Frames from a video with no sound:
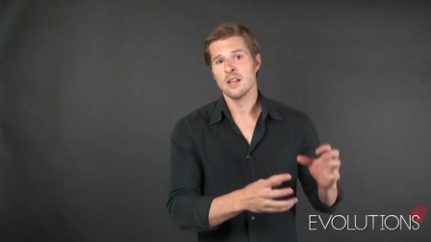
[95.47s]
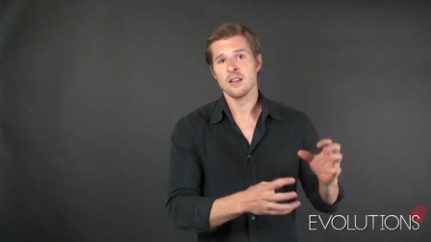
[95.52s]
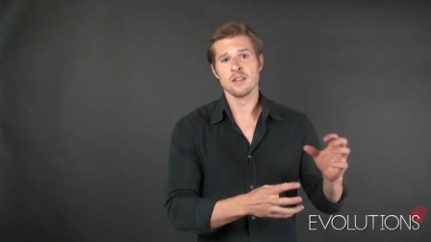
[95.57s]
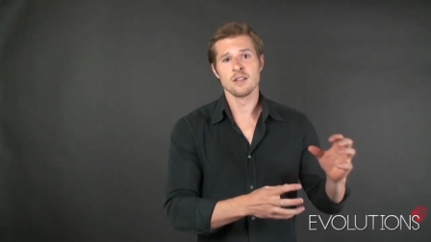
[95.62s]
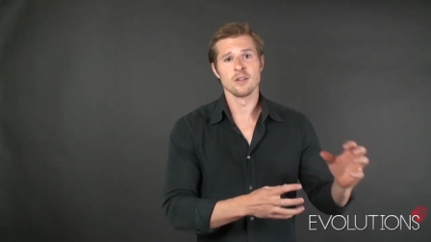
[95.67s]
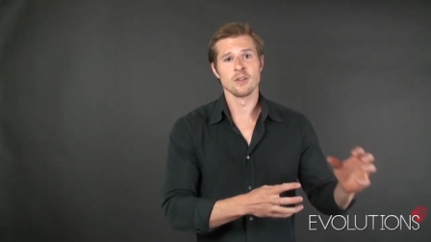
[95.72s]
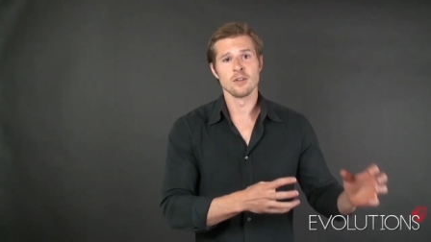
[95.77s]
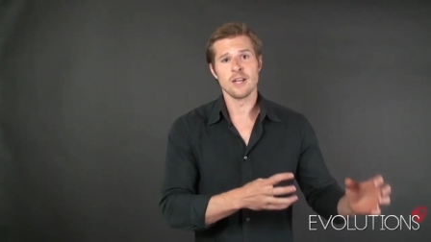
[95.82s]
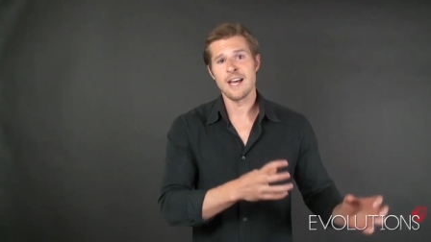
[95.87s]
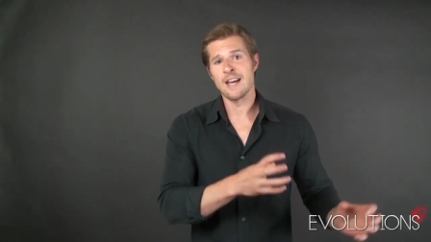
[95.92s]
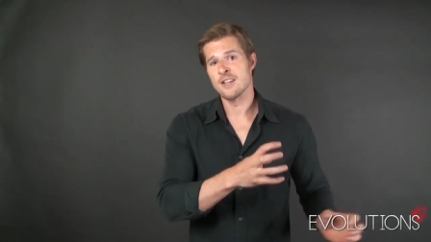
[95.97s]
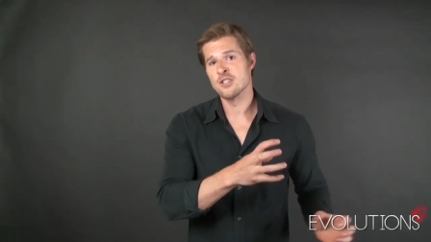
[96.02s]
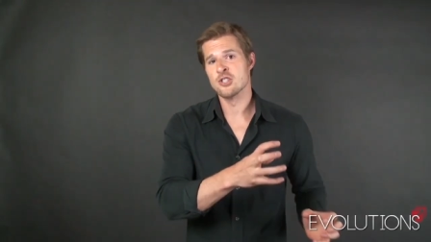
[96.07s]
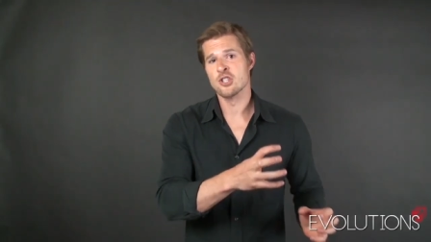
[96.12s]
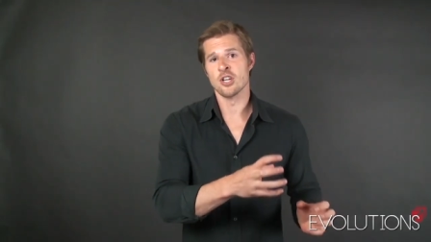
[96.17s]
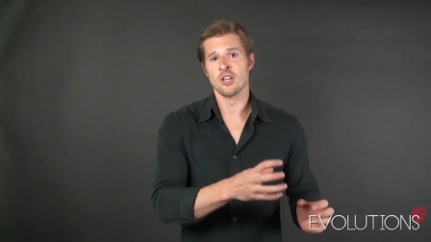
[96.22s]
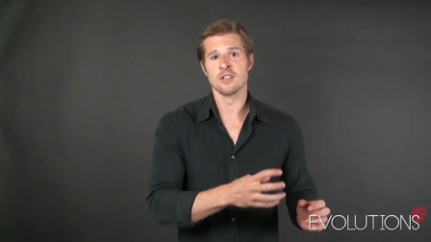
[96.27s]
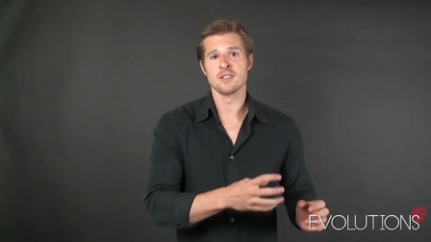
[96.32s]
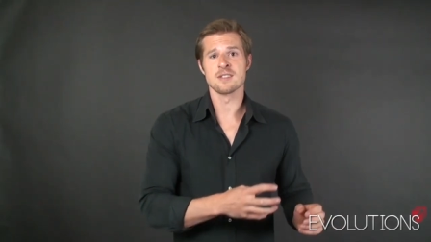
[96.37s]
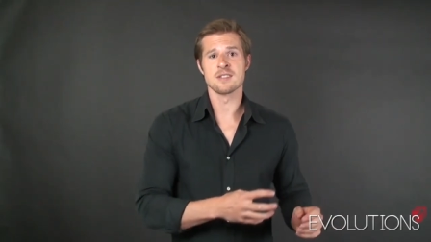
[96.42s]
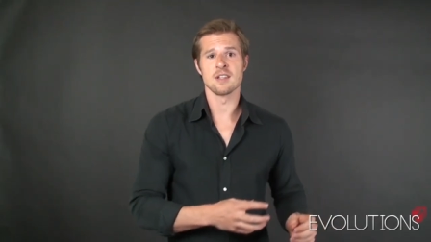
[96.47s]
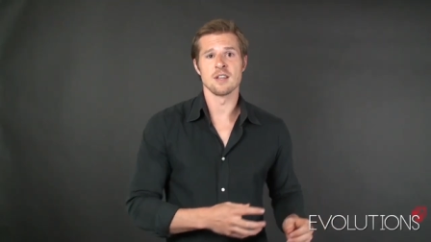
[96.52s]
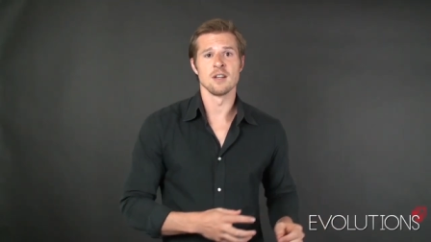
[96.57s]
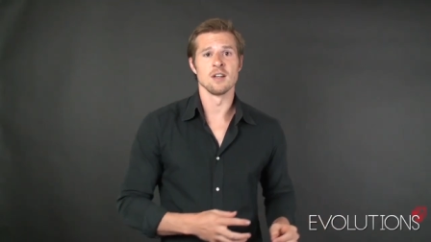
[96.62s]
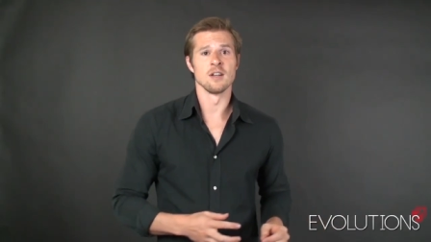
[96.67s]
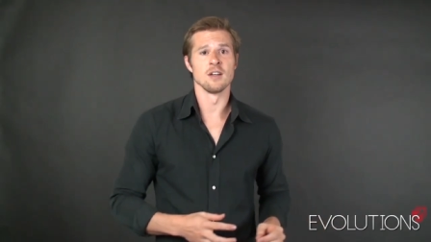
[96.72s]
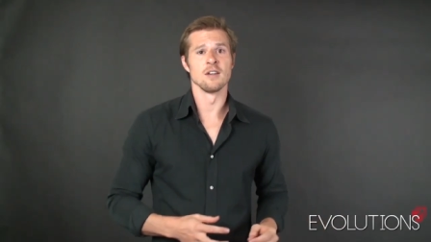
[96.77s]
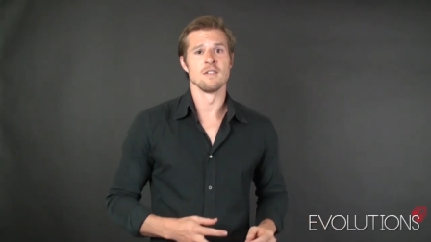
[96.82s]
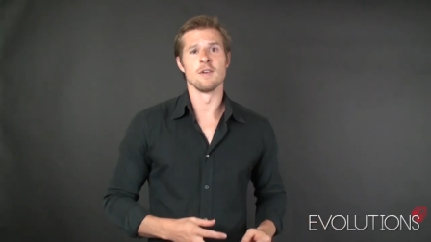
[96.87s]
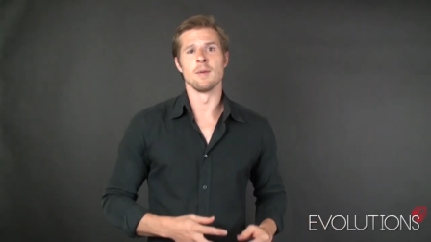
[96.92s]
little adjuncts
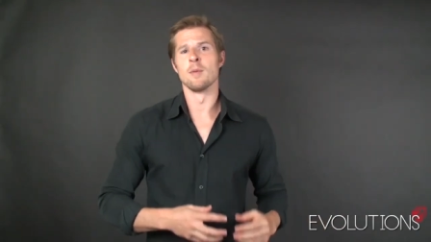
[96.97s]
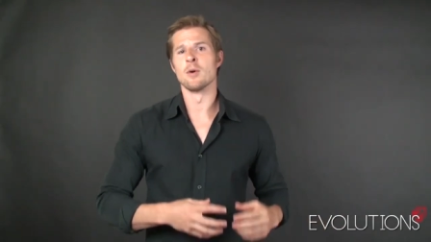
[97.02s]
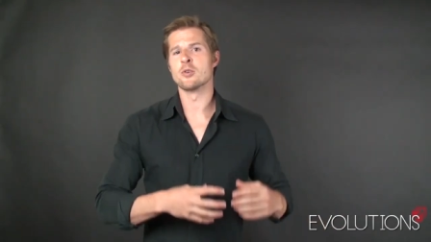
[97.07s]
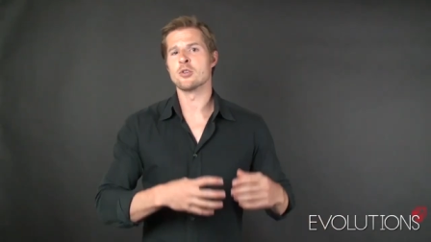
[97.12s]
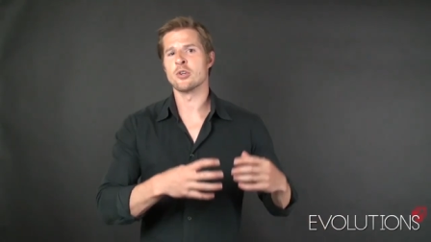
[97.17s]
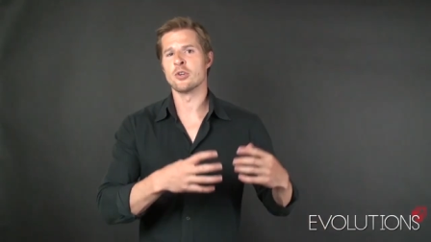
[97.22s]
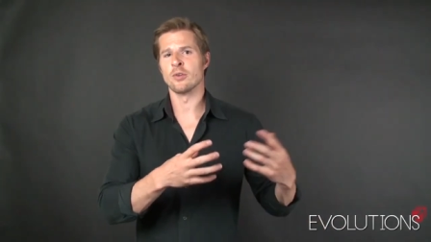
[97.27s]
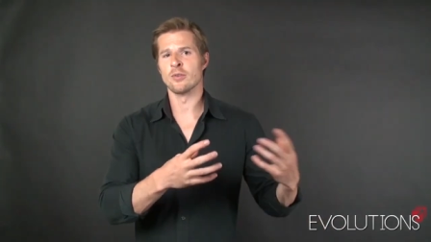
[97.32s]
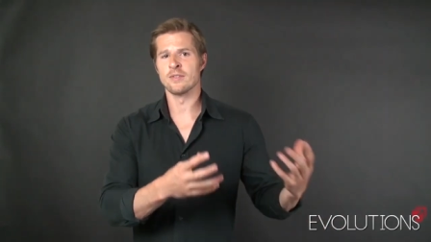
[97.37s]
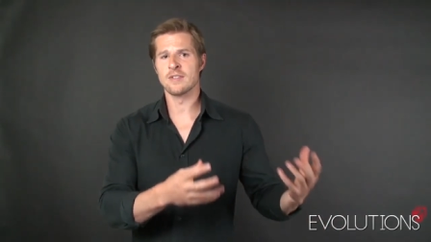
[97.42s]
of emotional